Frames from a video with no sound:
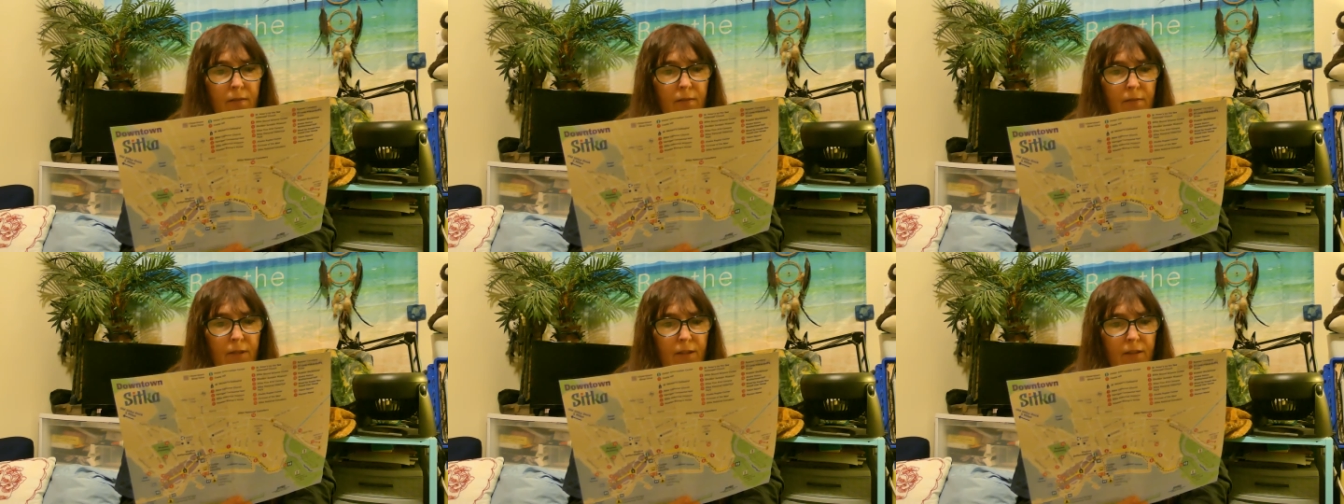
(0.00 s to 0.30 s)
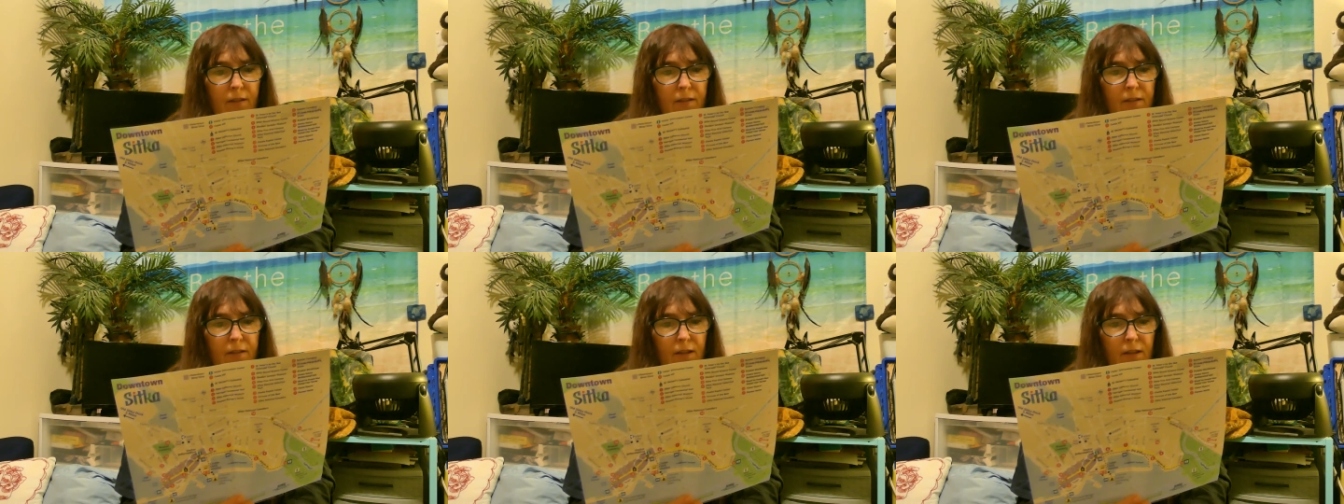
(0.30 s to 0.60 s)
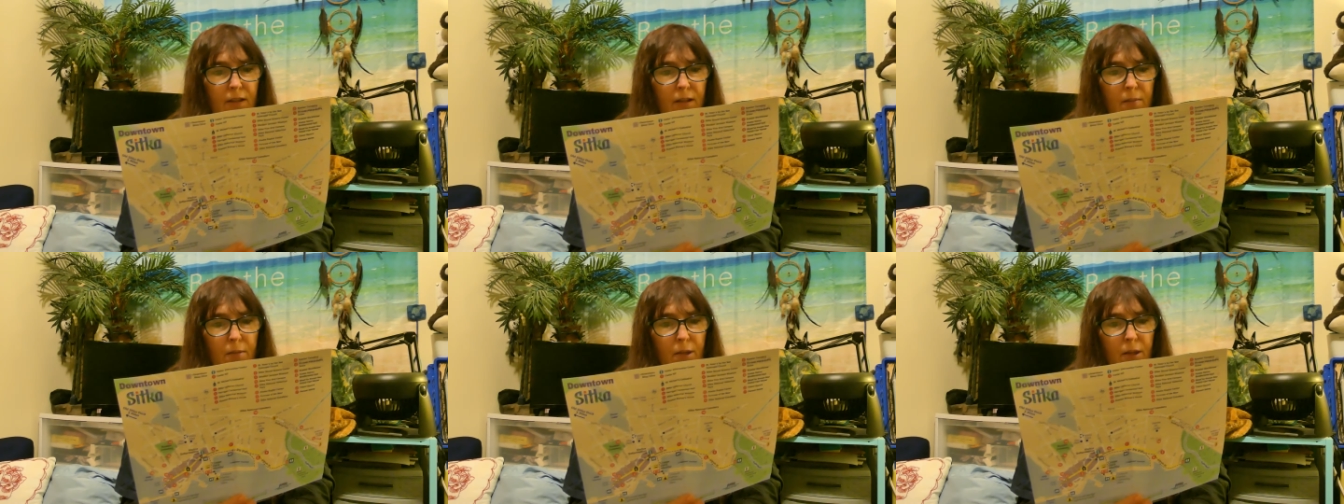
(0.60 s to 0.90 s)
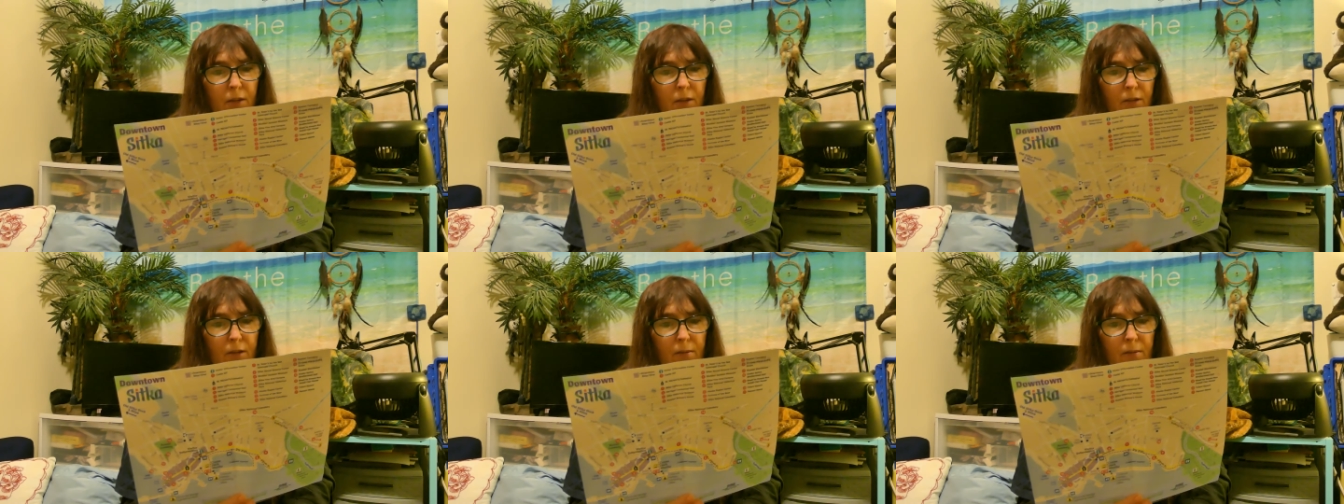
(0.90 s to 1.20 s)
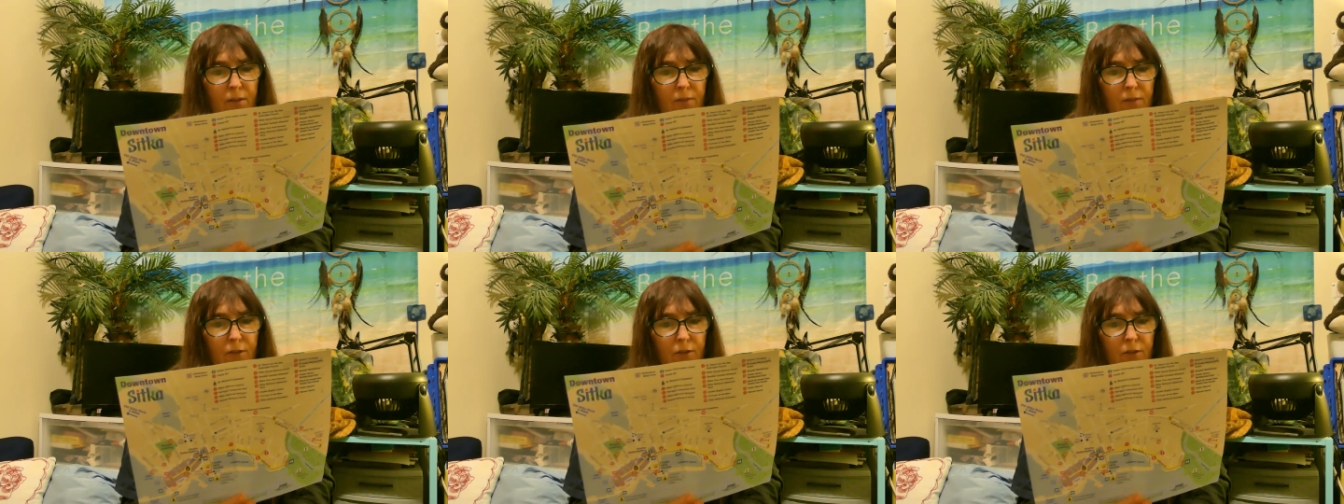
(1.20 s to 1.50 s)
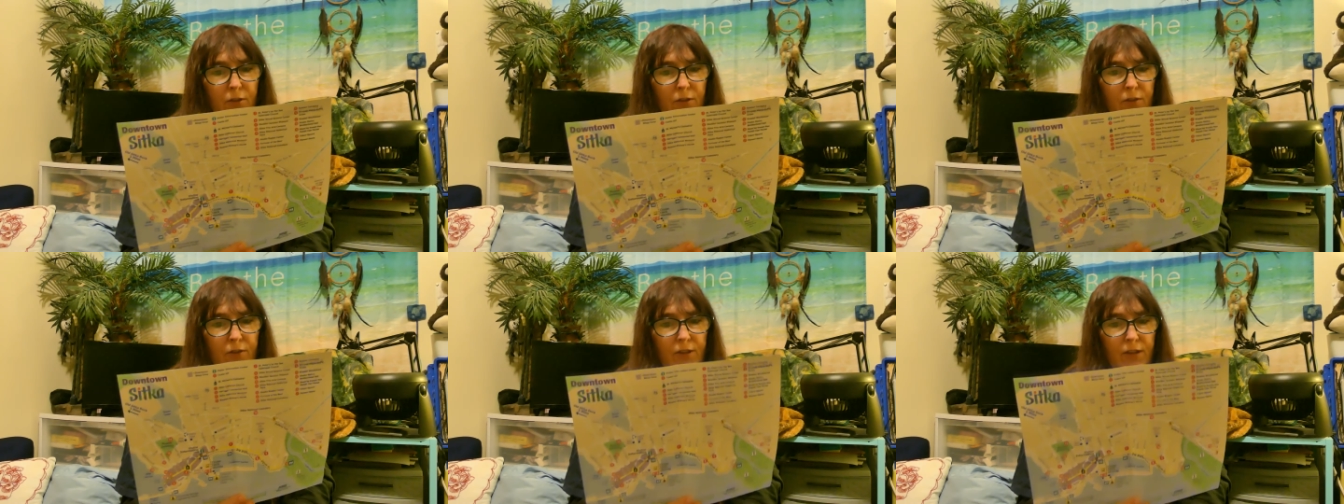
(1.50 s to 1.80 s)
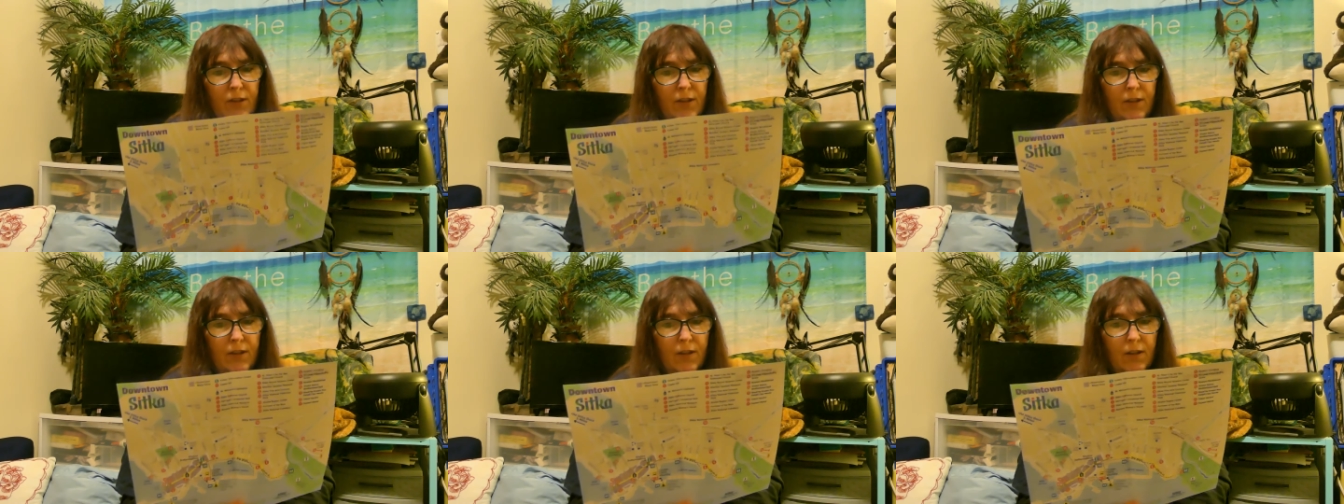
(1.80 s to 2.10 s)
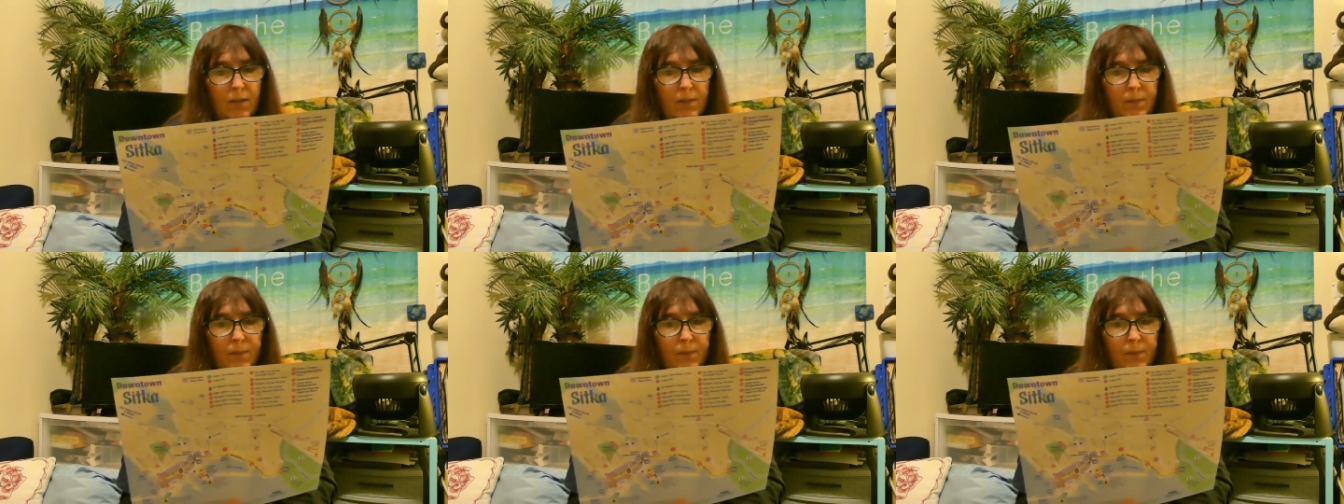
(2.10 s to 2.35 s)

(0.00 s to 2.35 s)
has stunning panoramic views of Sitka.